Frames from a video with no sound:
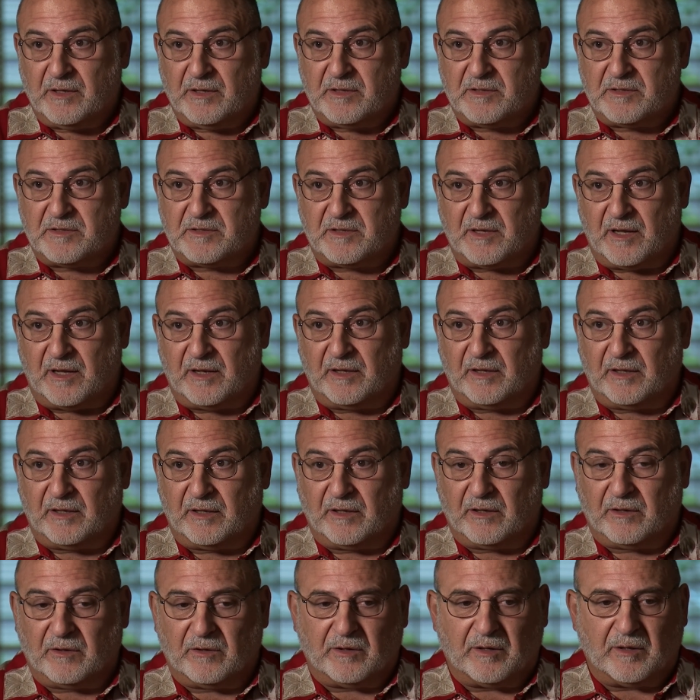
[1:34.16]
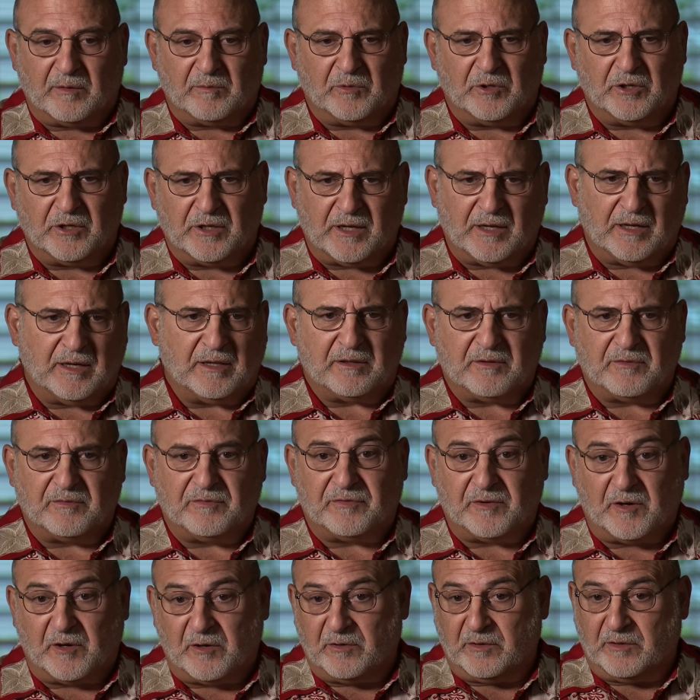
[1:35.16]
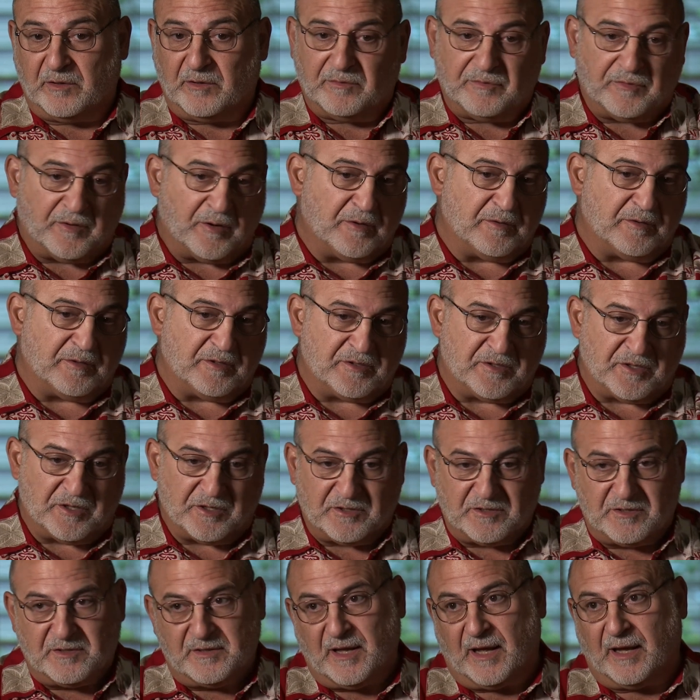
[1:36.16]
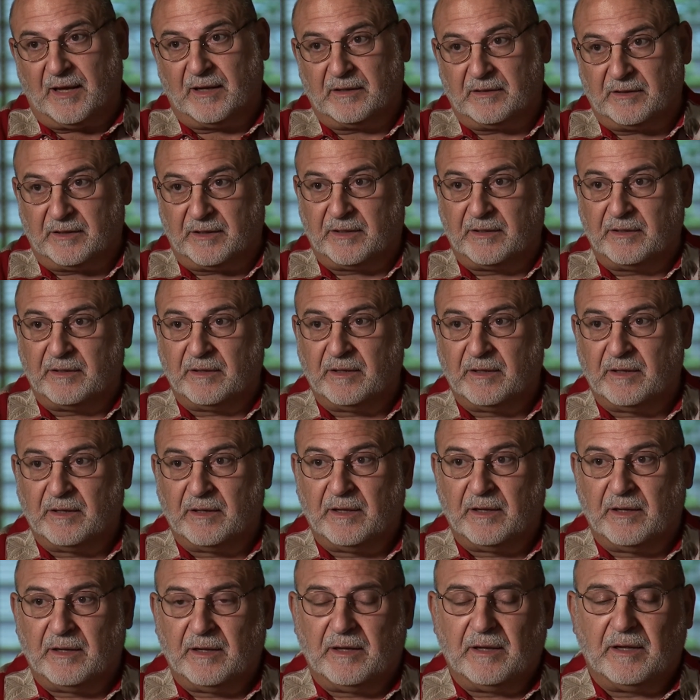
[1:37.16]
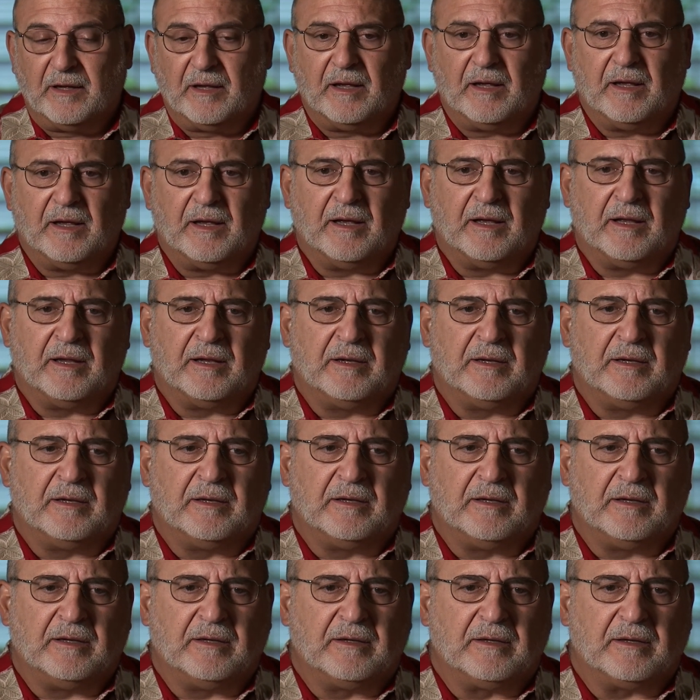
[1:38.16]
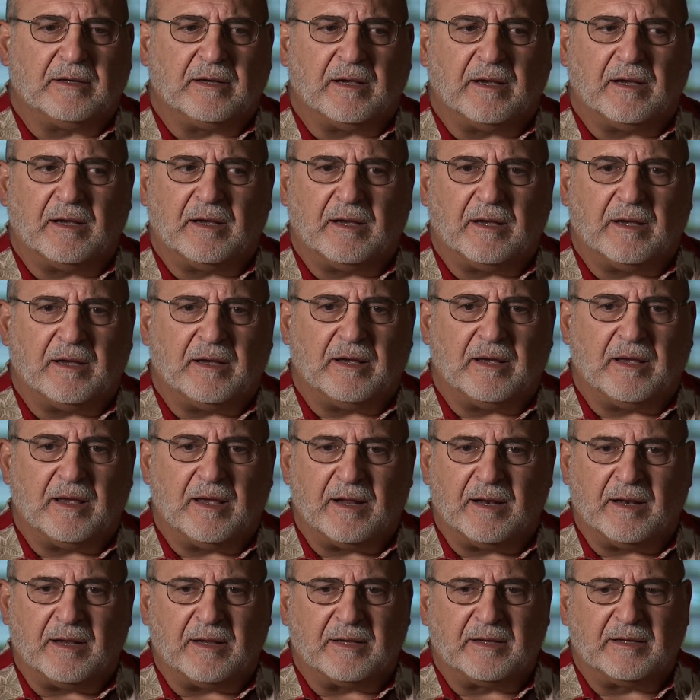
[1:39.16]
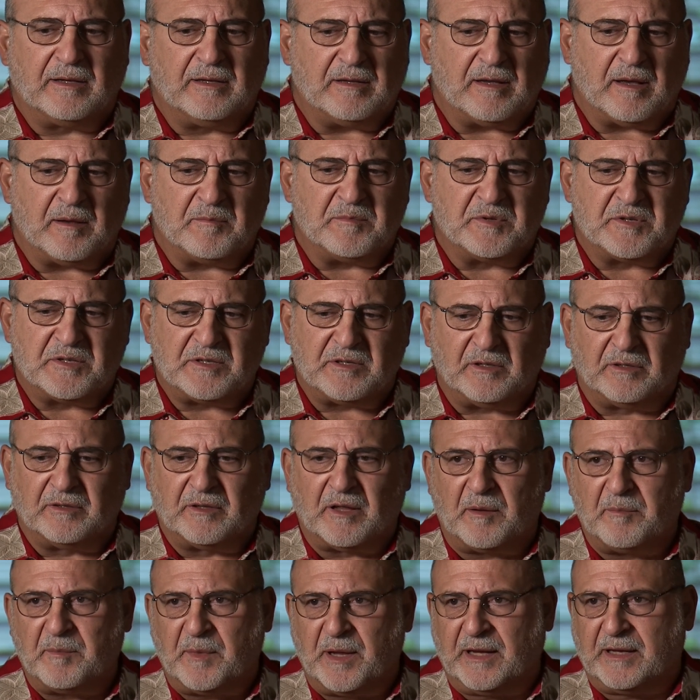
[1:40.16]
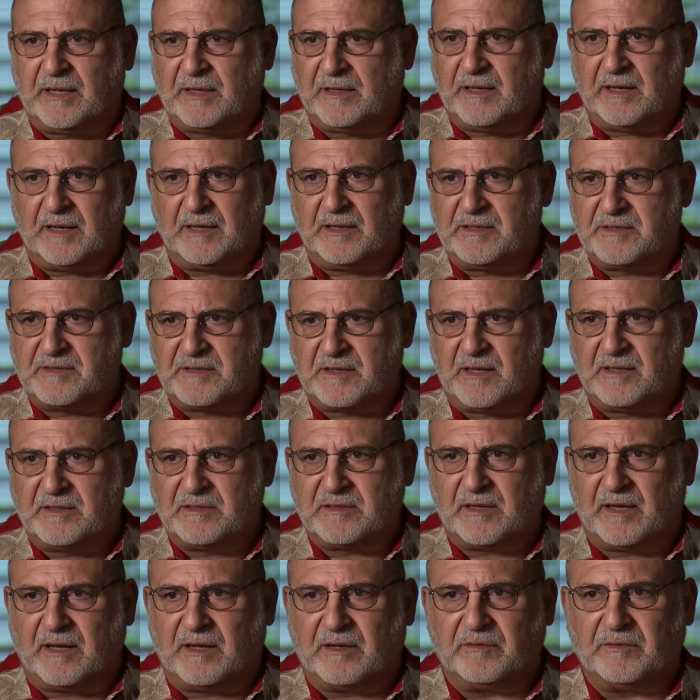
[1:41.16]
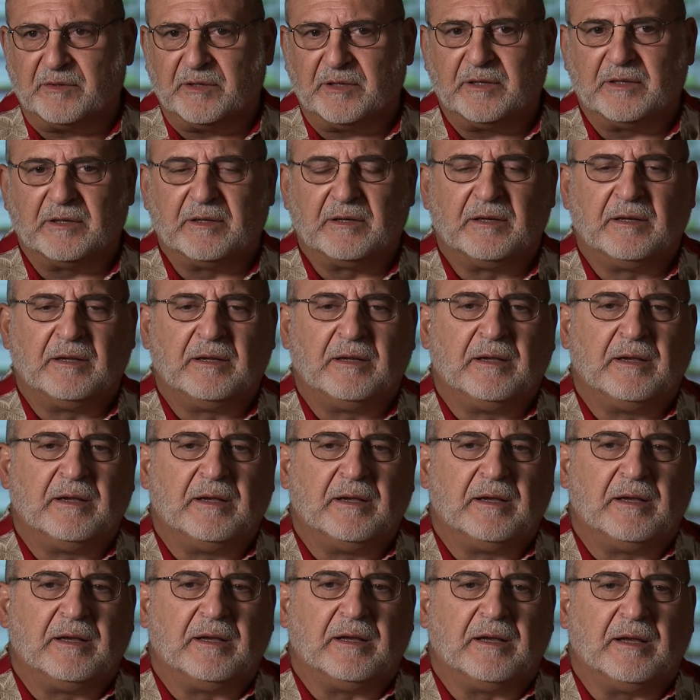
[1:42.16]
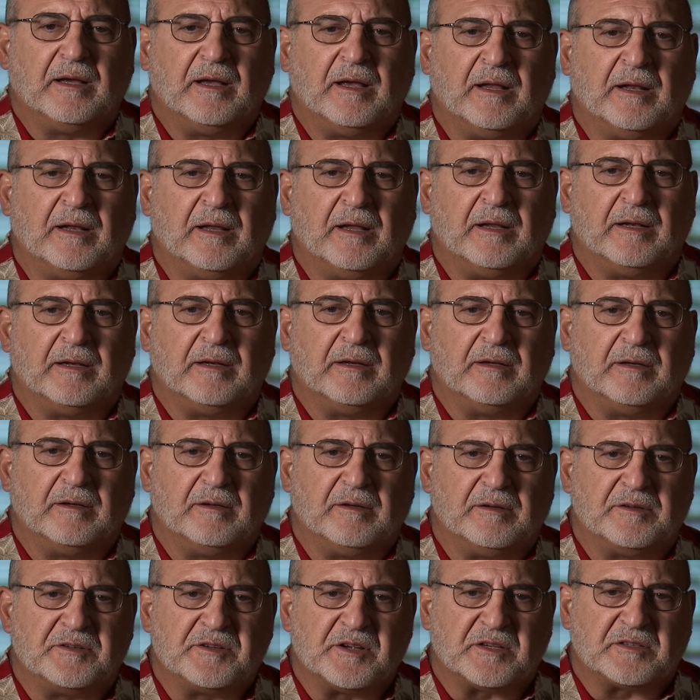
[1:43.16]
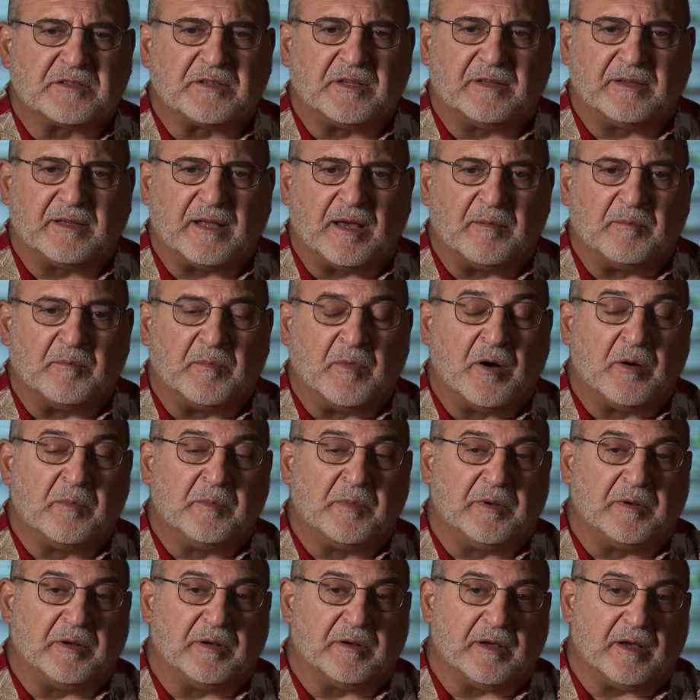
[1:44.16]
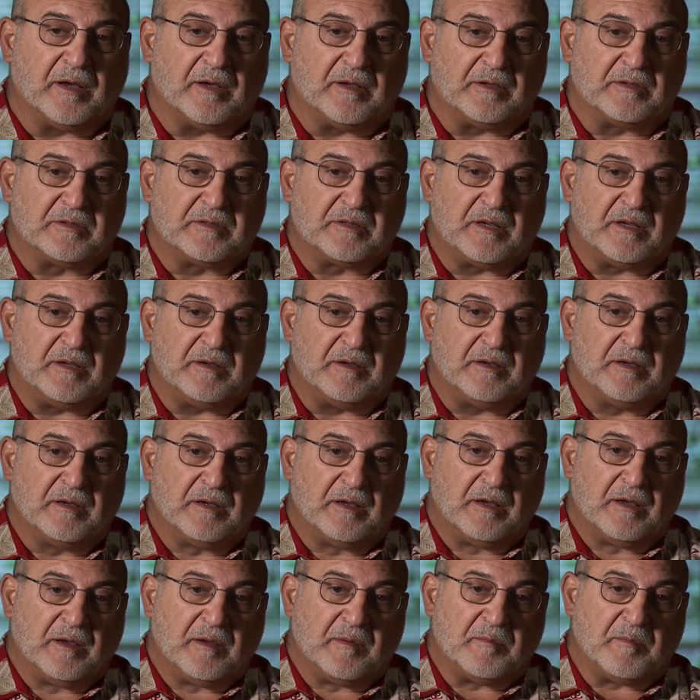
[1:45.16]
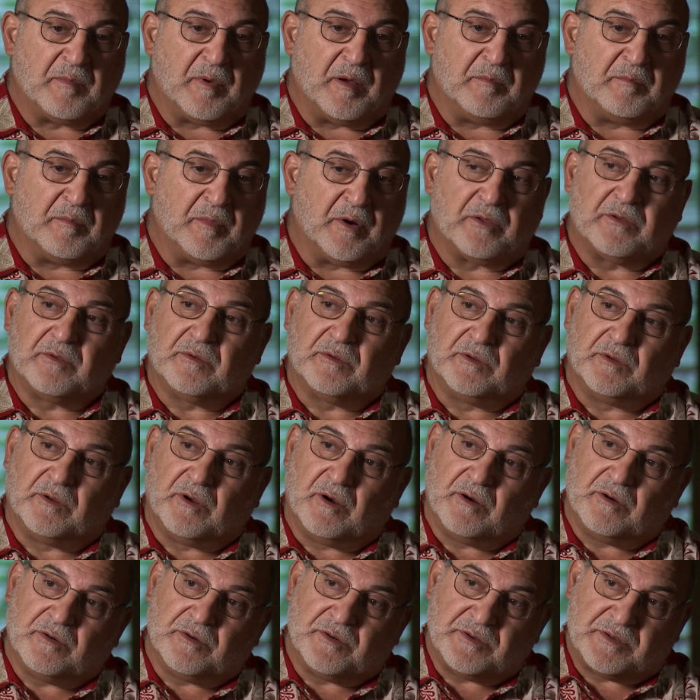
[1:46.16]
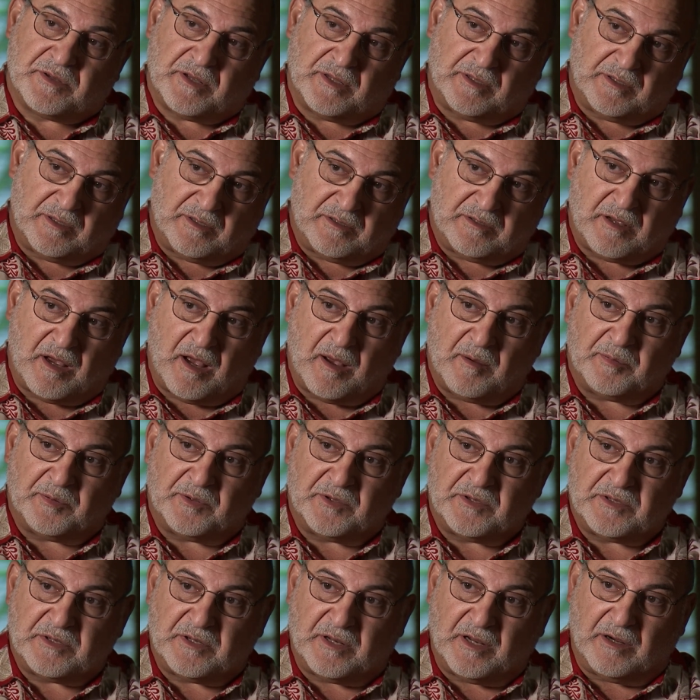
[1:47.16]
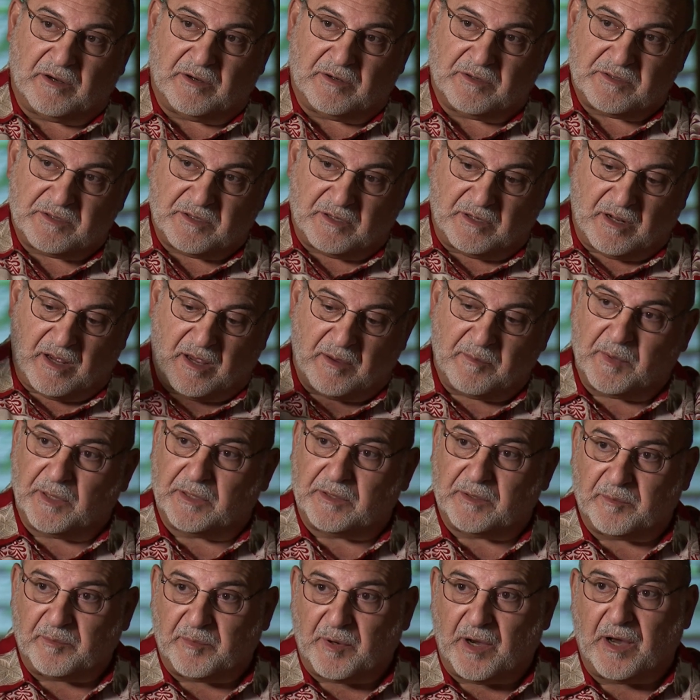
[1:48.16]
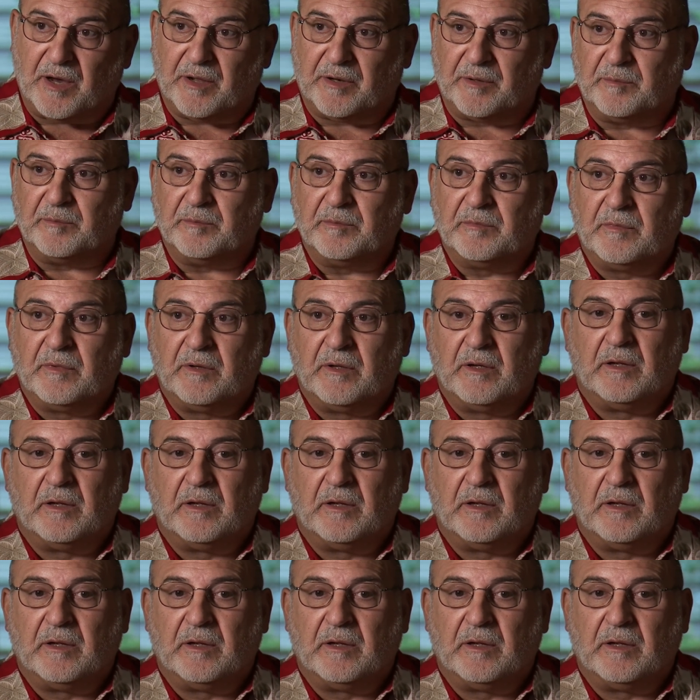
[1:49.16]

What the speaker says: standing there, and I'm looking at the phone, and the phone is just dangling, and I'm still not making any sense out of it. And then just at that moment, I see my mother-in-law, who's at the top of the stairs, and I'm at the bottom.